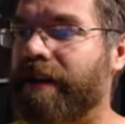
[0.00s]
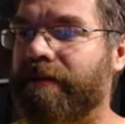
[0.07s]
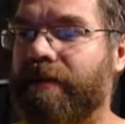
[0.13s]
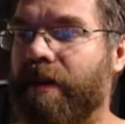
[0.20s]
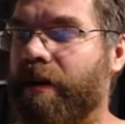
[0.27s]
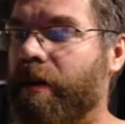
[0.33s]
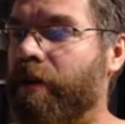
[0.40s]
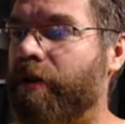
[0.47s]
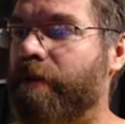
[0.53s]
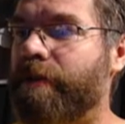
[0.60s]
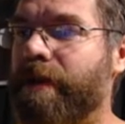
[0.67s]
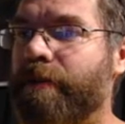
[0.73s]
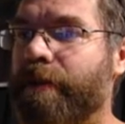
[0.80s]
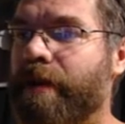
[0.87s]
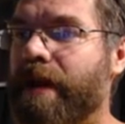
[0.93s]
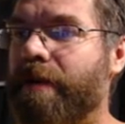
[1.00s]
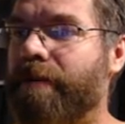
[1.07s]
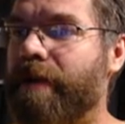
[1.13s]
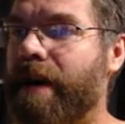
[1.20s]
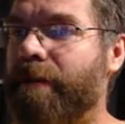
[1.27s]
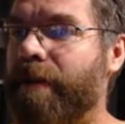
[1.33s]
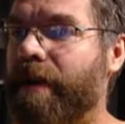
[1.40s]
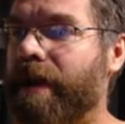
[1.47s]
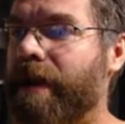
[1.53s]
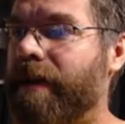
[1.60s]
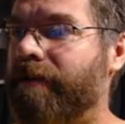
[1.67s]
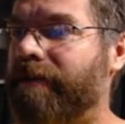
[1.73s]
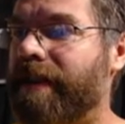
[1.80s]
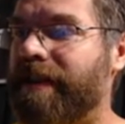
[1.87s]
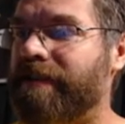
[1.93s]
all the people coming up,
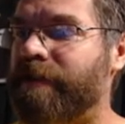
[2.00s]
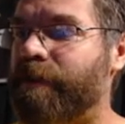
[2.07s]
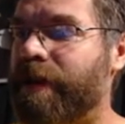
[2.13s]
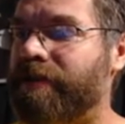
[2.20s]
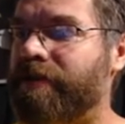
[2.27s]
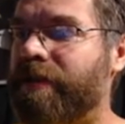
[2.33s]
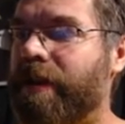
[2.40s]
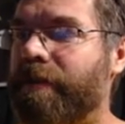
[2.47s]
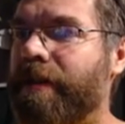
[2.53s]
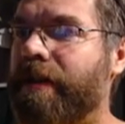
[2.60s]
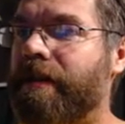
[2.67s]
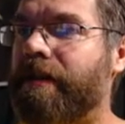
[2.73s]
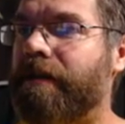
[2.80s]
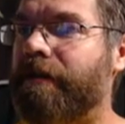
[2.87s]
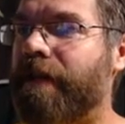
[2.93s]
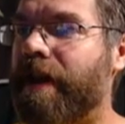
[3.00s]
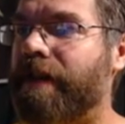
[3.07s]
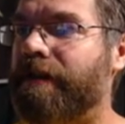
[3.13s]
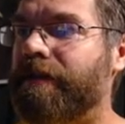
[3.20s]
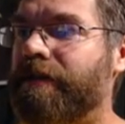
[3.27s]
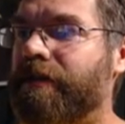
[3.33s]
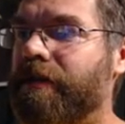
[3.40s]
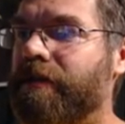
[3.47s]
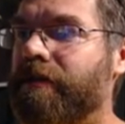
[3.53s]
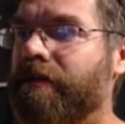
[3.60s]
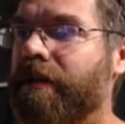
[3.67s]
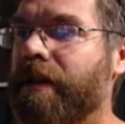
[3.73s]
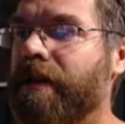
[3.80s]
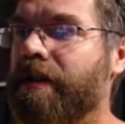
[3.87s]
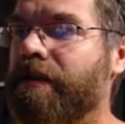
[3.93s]
and especially American fighters, you,
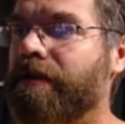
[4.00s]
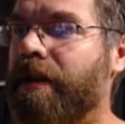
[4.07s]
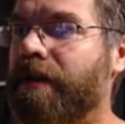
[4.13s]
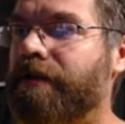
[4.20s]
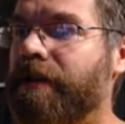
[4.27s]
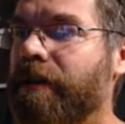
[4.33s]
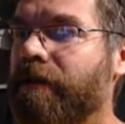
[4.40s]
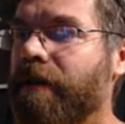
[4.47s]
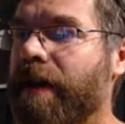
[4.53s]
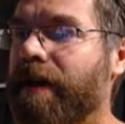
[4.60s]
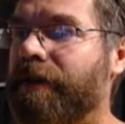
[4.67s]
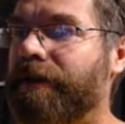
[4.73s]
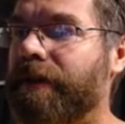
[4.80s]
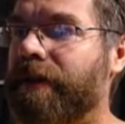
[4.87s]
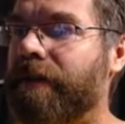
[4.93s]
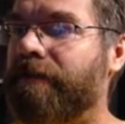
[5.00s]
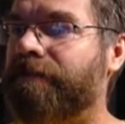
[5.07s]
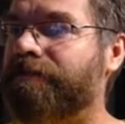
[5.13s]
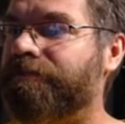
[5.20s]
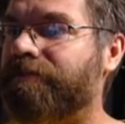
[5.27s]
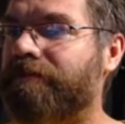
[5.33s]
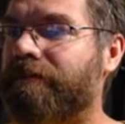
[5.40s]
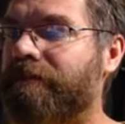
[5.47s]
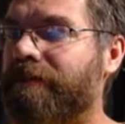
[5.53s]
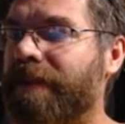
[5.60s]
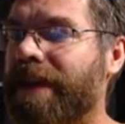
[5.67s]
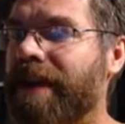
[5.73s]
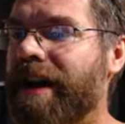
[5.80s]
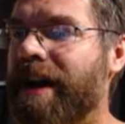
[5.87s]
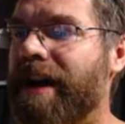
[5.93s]
Deontay Wilder,
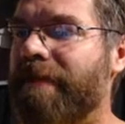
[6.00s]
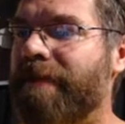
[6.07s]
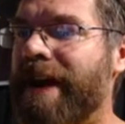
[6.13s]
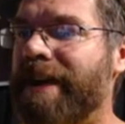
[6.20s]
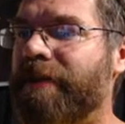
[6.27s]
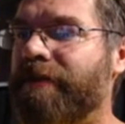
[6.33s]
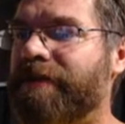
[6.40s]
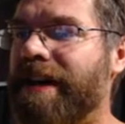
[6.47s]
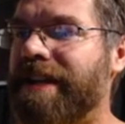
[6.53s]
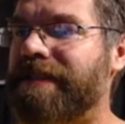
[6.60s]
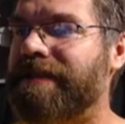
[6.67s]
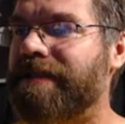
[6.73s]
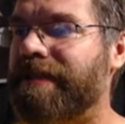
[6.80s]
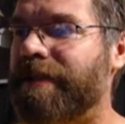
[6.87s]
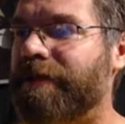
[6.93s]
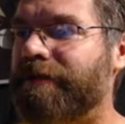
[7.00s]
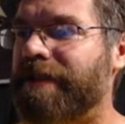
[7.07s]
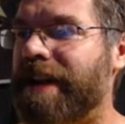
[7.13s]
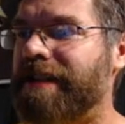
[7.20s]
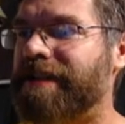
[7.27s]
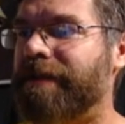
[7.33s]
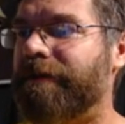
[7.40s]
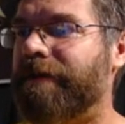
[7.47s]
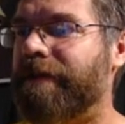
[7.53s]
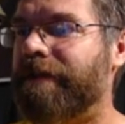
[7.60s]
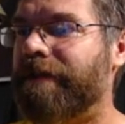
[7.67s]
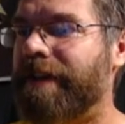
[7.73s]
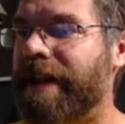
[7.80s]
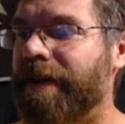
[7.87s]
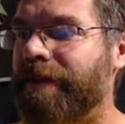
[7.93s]
I know Tyson Fury
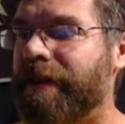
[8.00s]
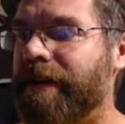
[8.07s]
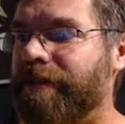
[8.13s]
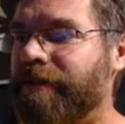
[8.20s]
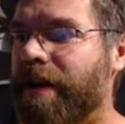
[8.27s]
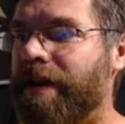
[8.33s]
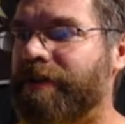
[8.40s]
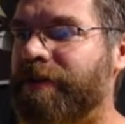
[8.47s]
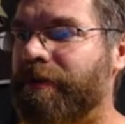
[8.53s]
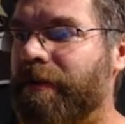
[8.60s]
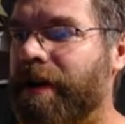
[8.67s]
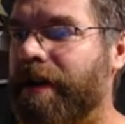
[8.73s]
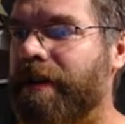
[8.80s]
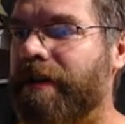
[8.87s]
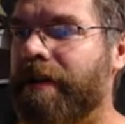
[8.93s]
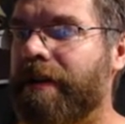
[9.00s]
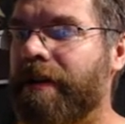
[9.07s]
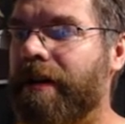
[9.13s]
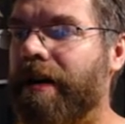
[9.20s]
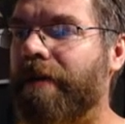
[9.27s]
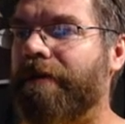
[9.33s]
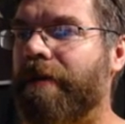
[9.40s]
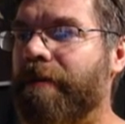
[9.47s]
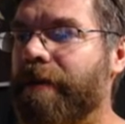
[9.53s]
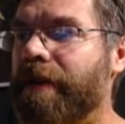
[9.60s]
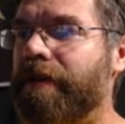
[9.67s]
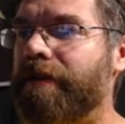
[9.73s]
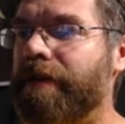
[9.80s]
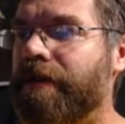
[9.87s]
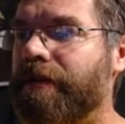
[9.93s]
and Anthony Joshua are
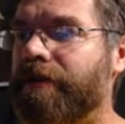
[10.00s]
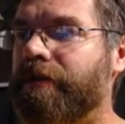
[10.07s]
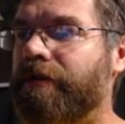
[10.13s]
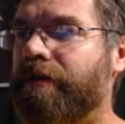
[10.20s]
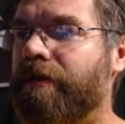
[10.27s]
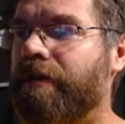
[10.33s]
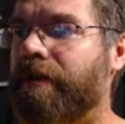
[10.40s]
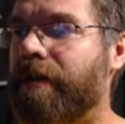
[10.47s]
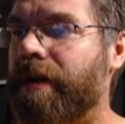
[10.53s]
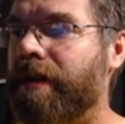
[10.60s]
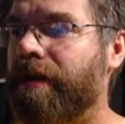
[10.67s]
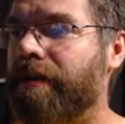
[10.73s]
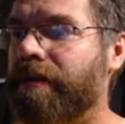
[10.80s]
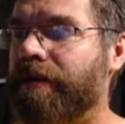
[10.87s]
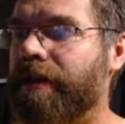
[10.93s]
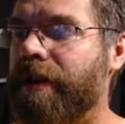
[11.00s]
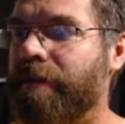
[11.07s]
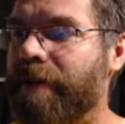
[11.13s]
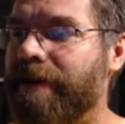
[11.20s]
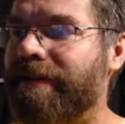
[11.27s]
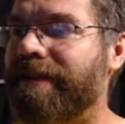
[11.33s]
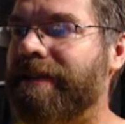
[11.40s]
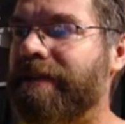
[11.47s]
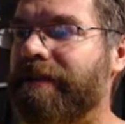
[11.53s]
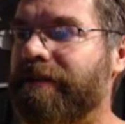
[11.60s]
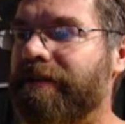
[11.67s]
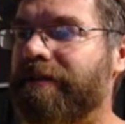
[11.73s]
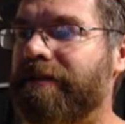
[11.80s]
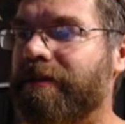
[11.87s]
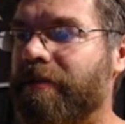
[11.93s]
familiar to the
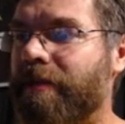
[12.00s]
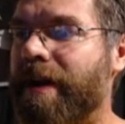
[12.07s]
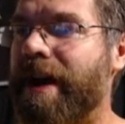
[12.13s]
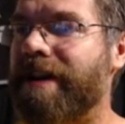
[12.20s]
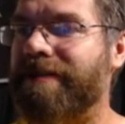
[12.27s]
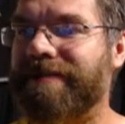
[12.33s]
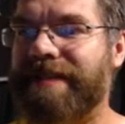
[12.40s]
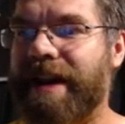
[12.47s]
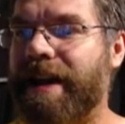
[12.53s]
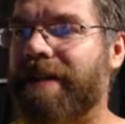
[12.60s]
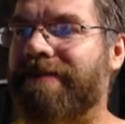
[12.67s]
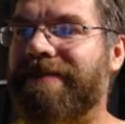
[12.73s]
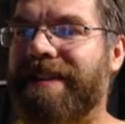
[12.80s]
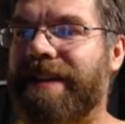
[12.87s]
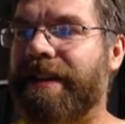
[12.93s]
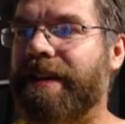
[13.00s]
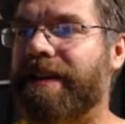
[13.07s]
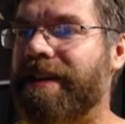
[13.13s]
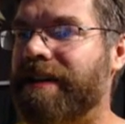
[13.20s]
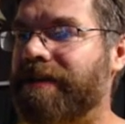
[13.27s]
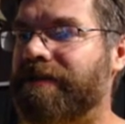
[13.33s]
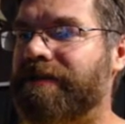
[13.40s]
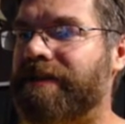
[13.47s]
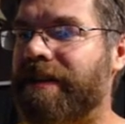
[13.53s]
American crowd now, and